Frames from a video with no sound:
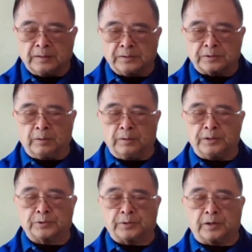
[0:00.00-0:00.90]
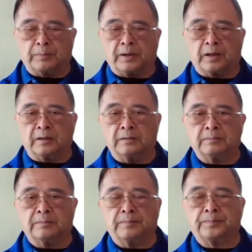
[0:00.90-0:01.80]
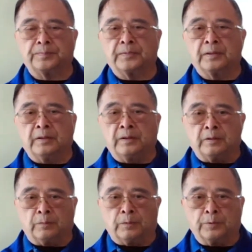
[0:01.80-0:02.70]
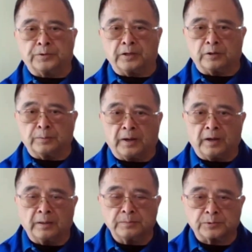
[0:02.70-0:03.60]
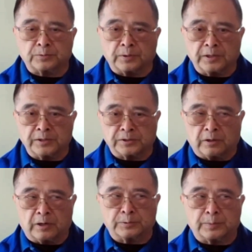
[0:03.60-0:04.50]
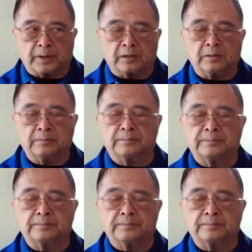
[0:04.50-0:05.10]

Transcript: Slowly straighten back up. Rotate your palms. Raise the arms back up.